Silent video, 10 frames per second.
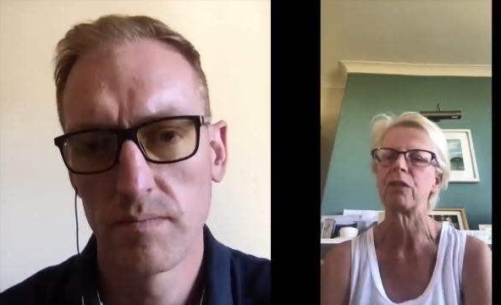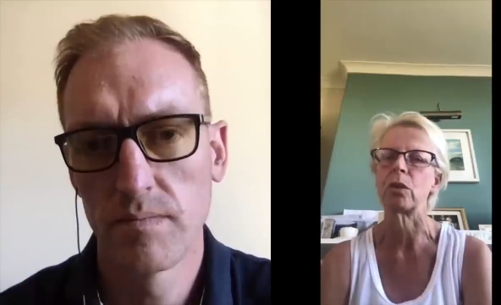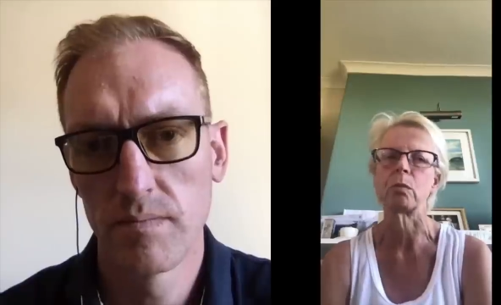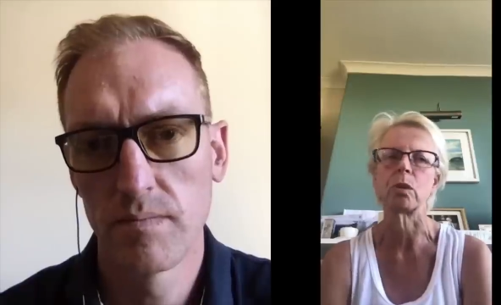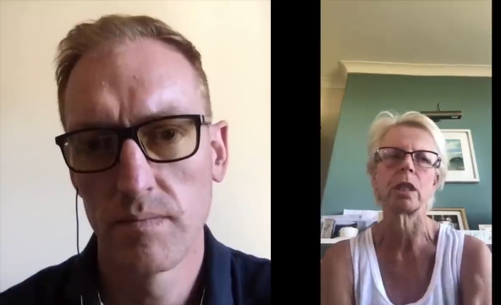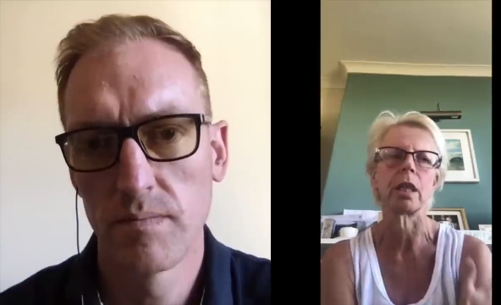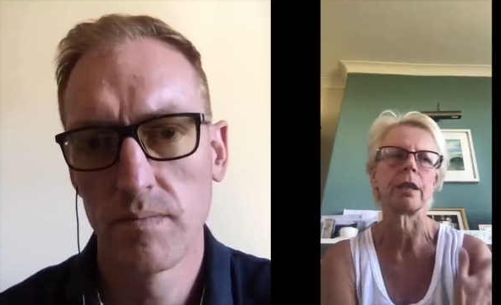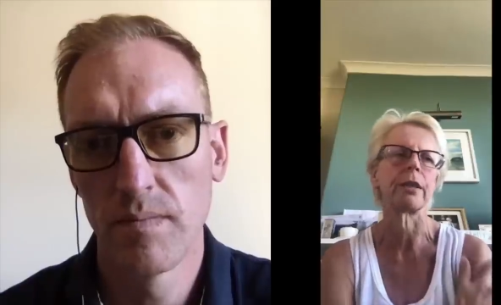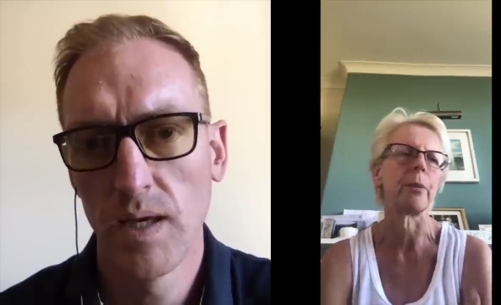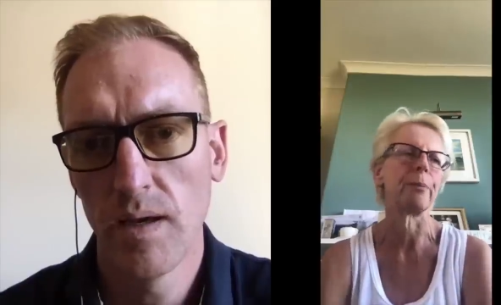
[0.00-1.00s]
Speaker 1: for them, wouldn't it?
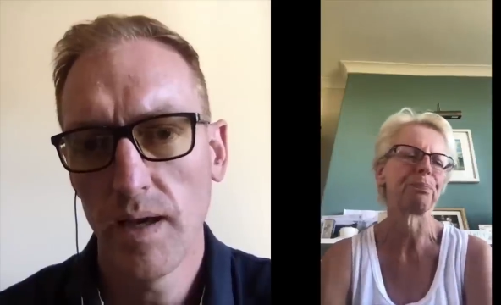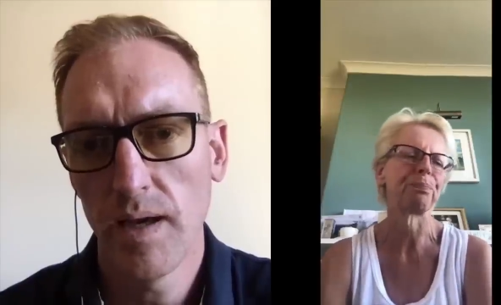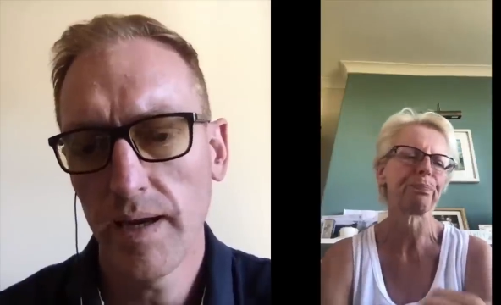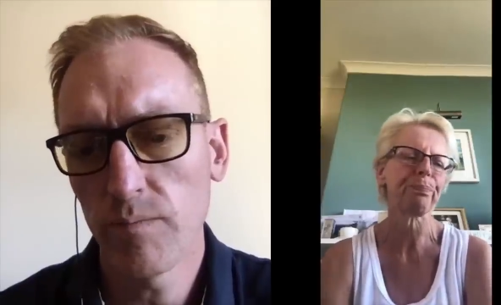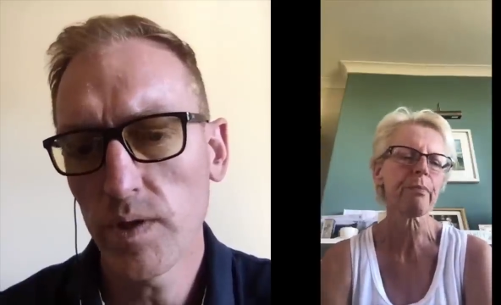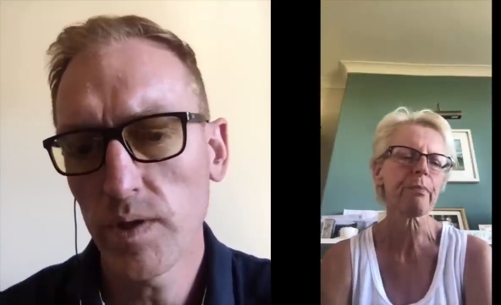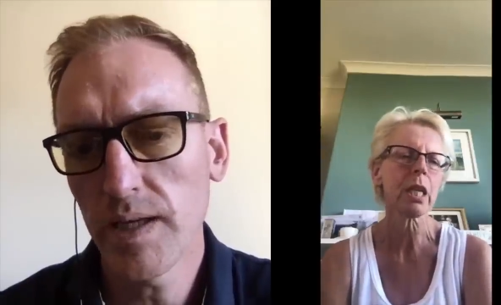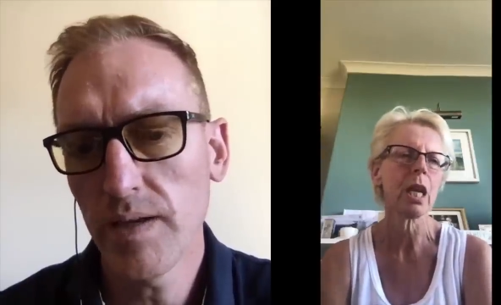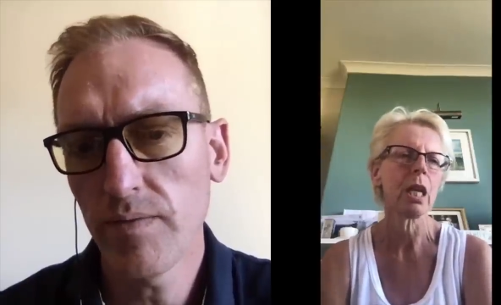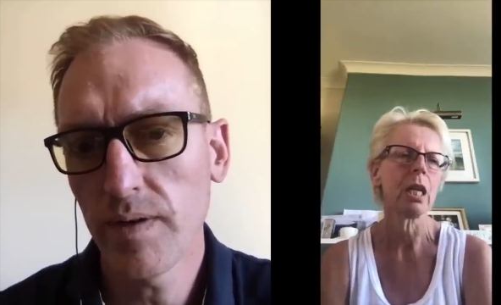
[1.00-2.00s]
So.
Speaker 2: And
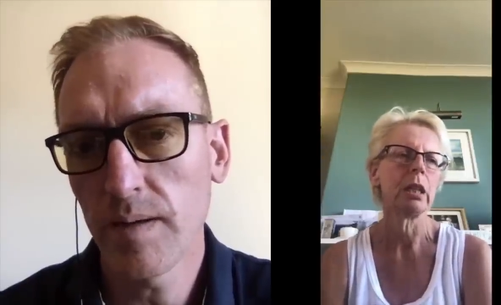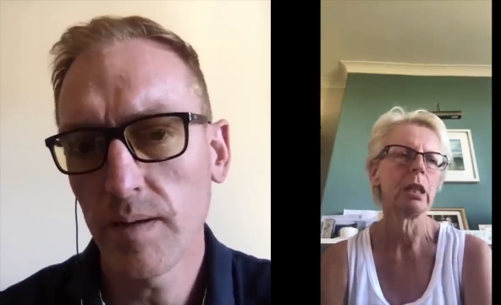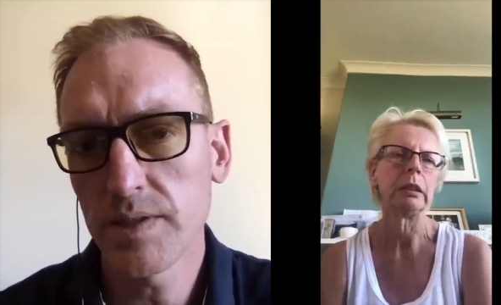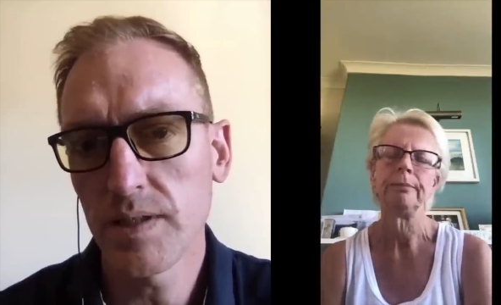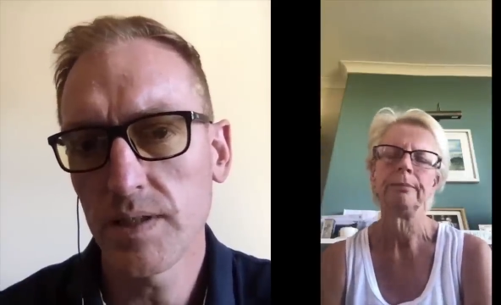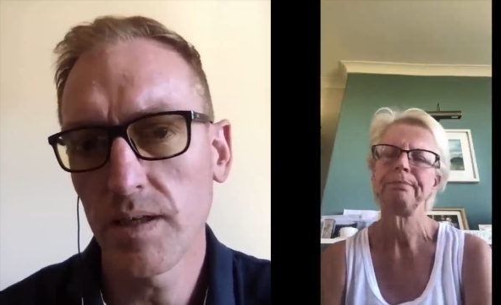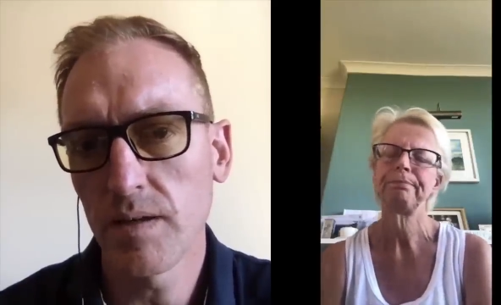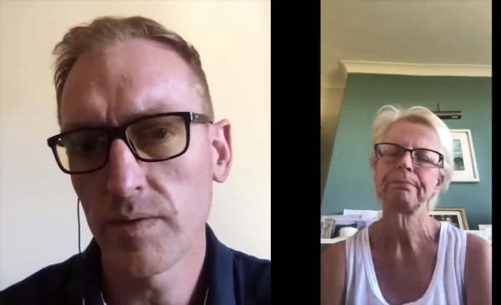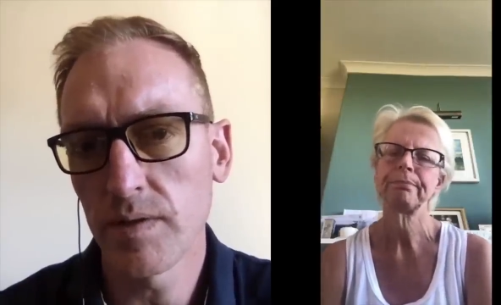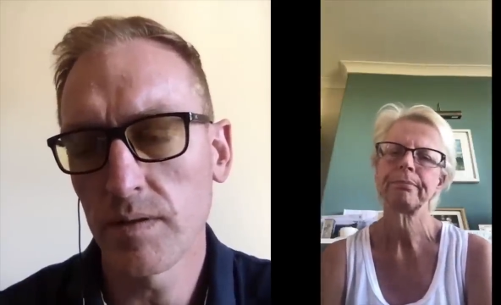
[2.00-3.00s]
would it even? I'm just
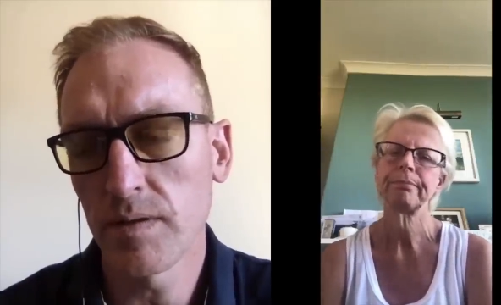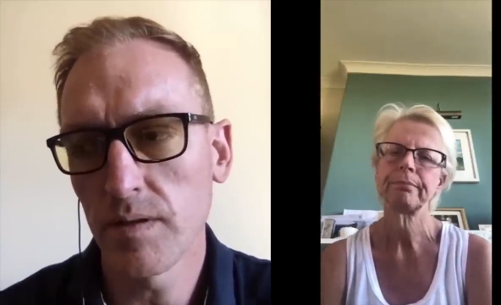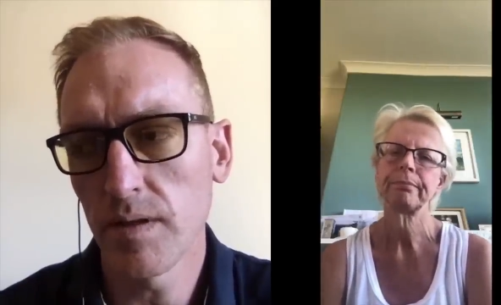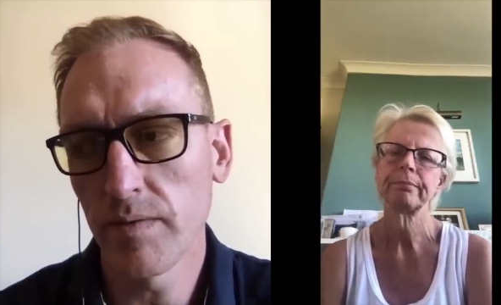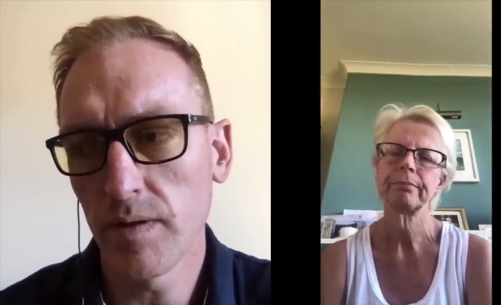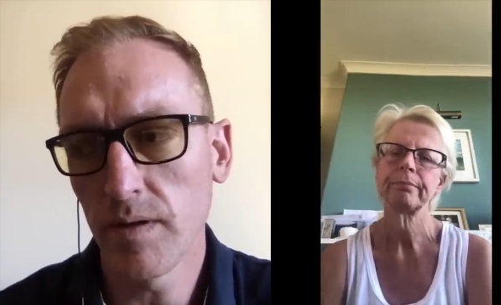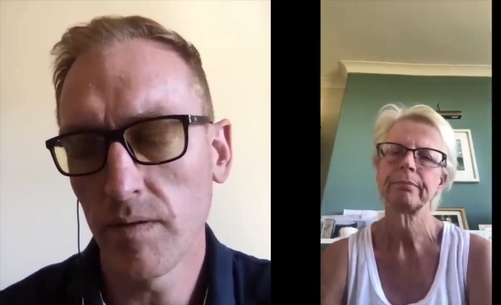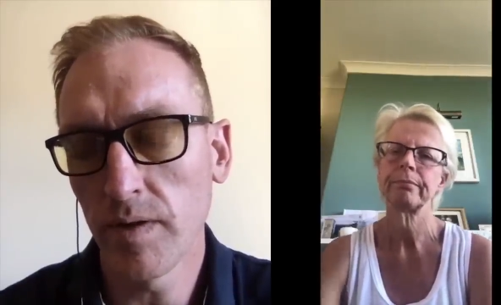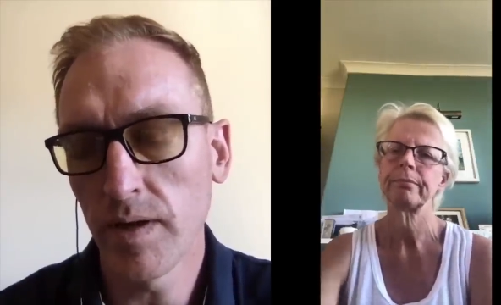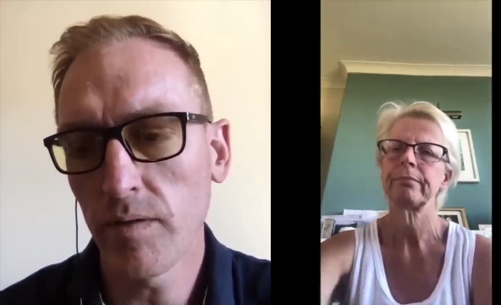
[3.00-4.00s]
thinking of a of,
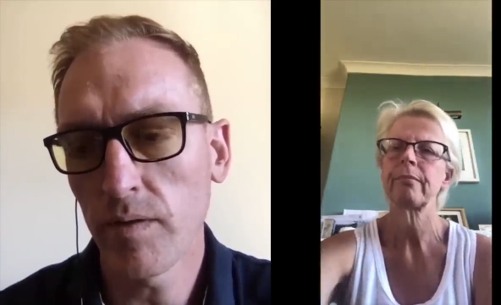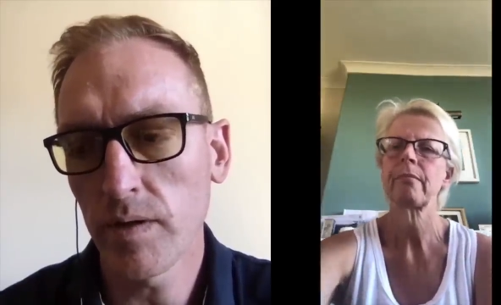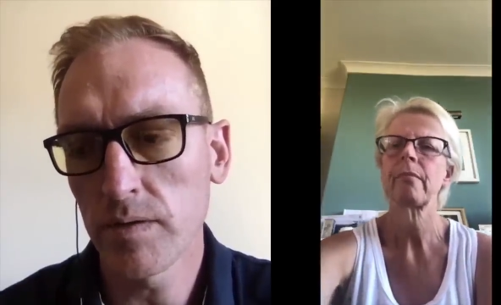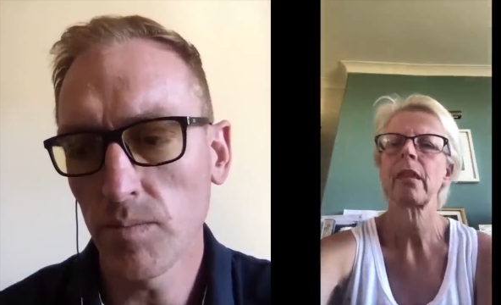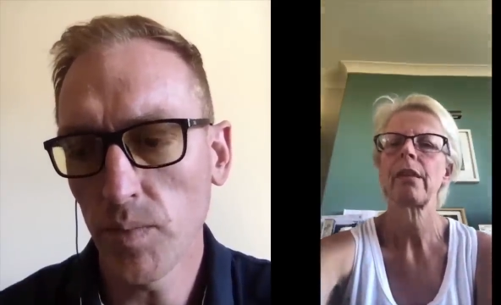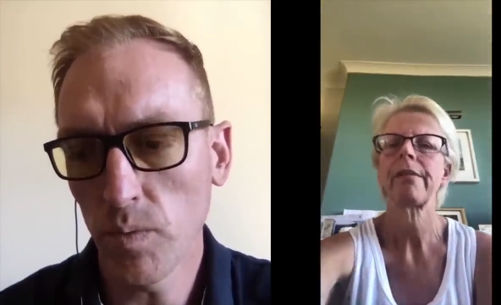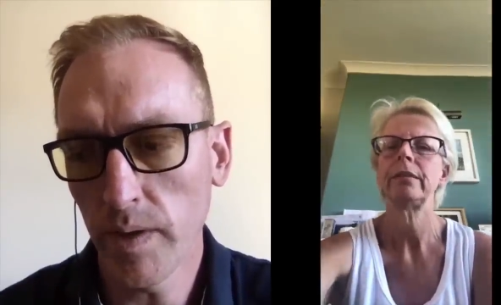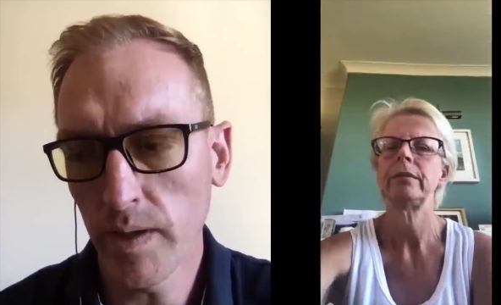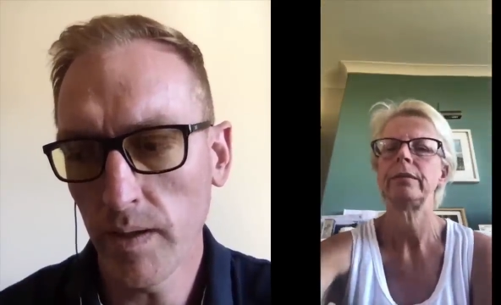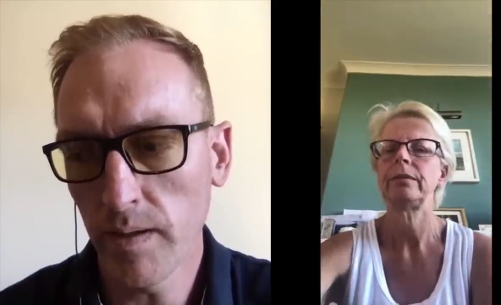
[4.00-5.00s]
of, another
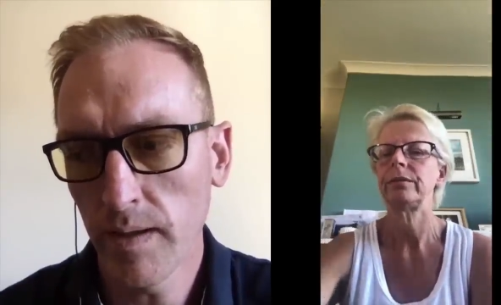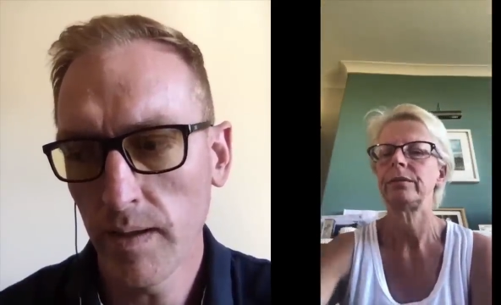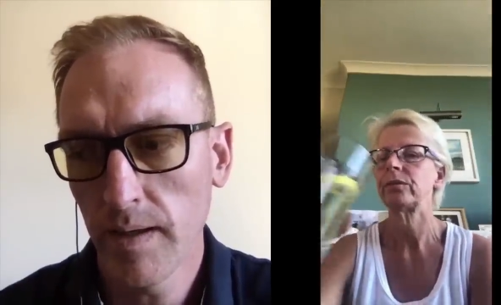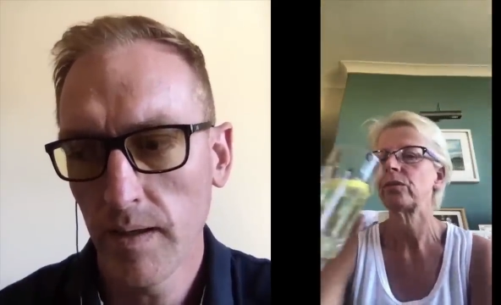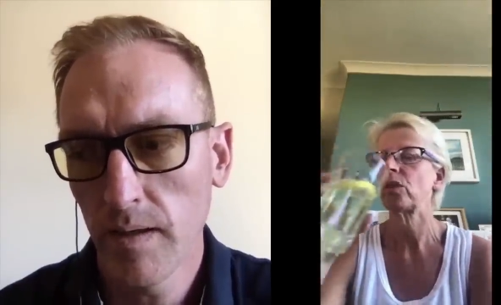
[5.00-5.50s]
example where